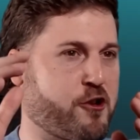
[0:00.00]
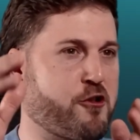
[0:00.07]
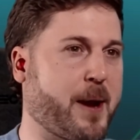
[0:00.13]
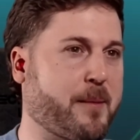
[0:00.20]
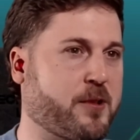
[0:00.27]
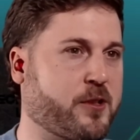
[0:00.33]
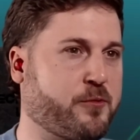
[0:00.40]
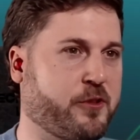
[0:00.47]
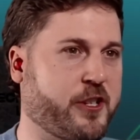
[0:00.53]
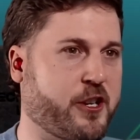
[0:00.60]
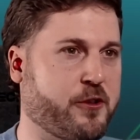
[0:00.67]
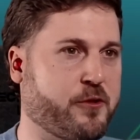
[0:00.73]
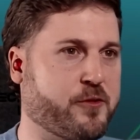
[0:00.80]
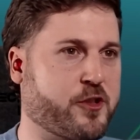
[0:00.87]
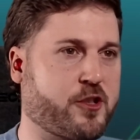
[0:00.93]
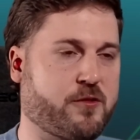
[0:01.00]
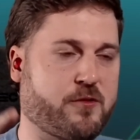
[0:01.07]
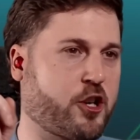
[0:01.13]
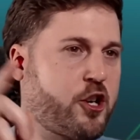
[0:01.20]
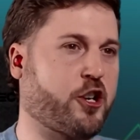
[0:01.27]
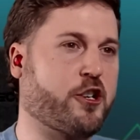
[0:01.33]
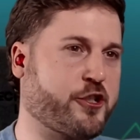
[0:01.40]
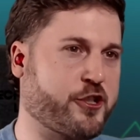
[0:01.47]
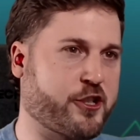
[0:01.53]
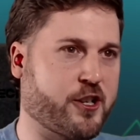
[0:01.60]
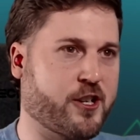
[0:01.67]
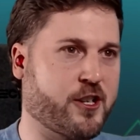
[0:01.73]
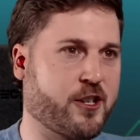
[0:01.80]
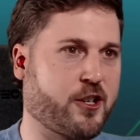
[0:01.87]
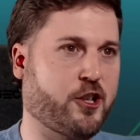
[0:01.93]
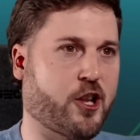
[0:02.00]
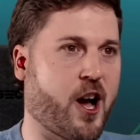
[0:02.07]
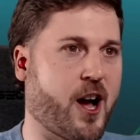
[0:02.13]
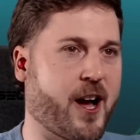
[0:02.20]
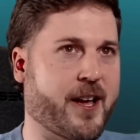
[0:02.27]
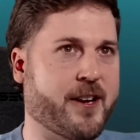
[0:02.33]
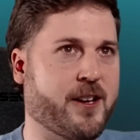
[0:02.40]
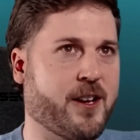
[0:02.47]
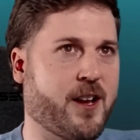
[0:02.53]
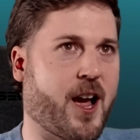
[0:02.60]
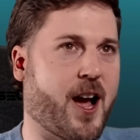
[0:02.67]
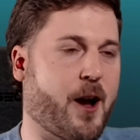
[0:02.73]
Programmers will use Cursor, Claude.